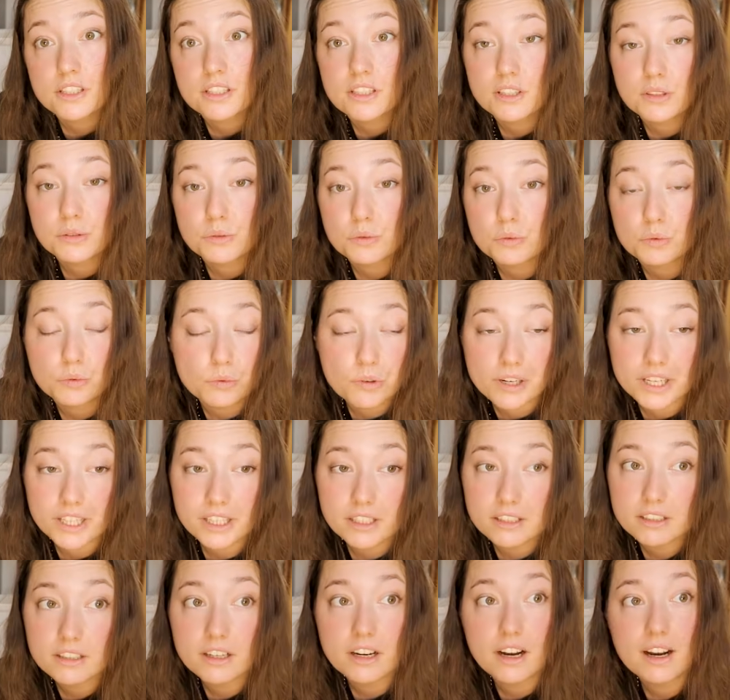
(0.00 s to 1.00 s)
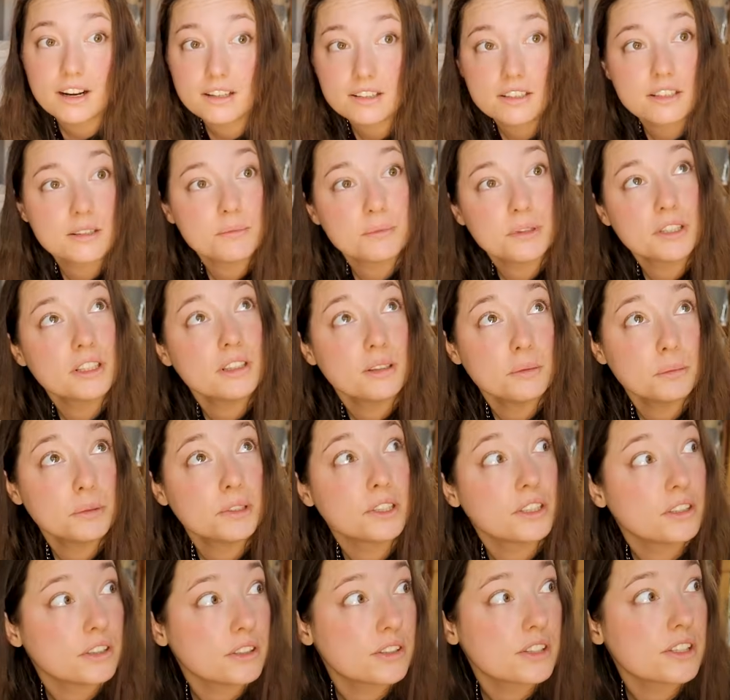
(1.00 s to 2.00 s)
into rain ASMR
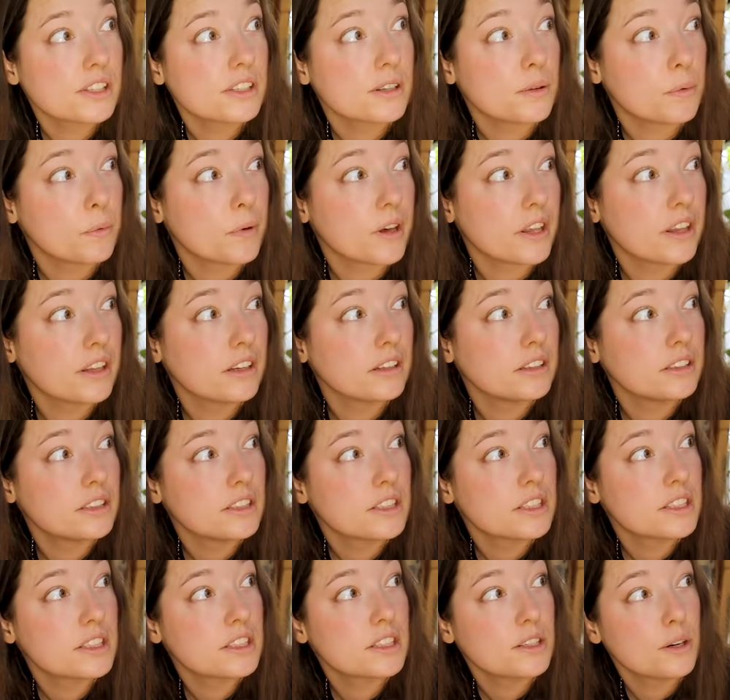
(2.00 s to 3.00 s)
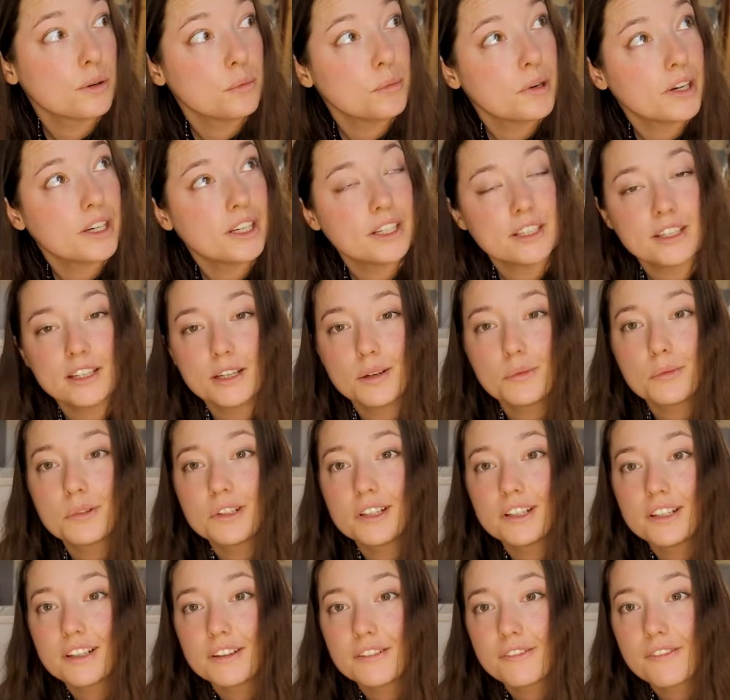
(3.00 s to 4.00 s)
because the weather is so bad and
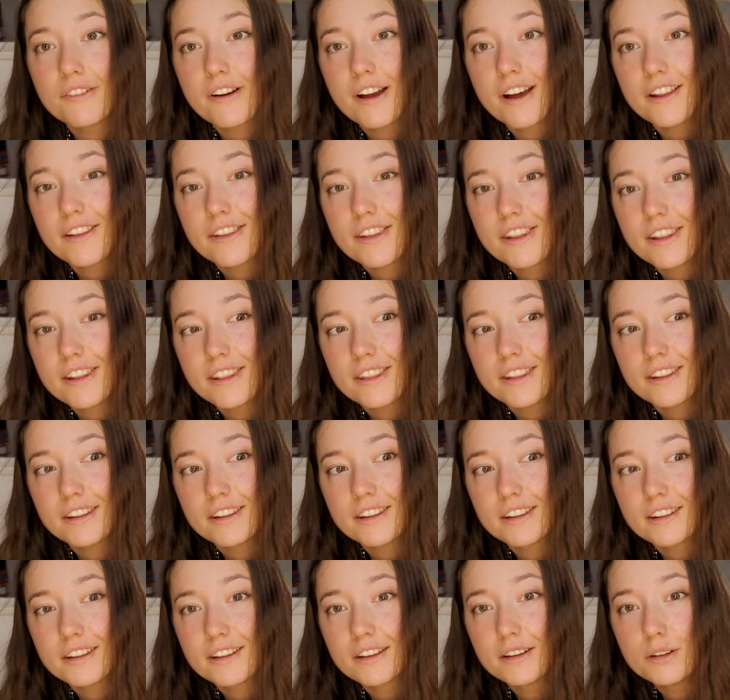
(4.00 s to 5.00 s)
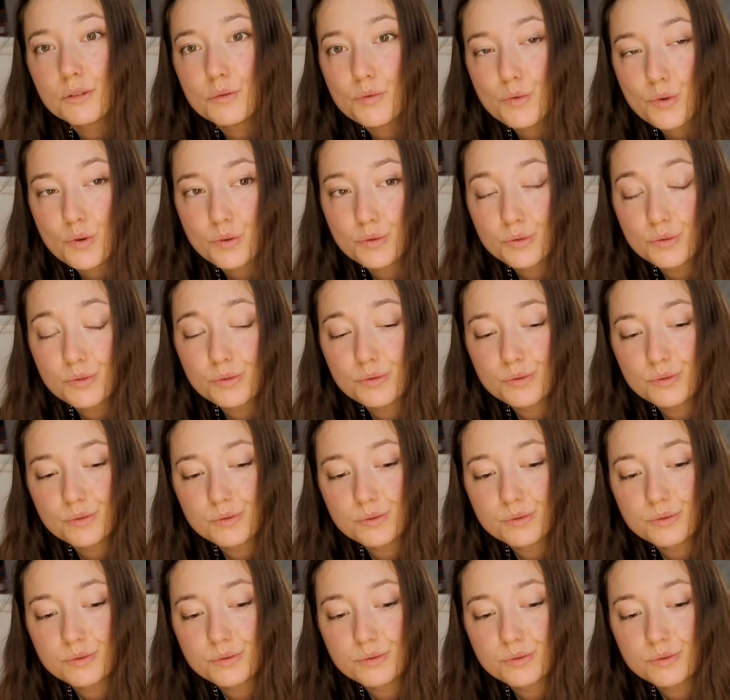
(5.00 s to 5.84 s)
we live under the roof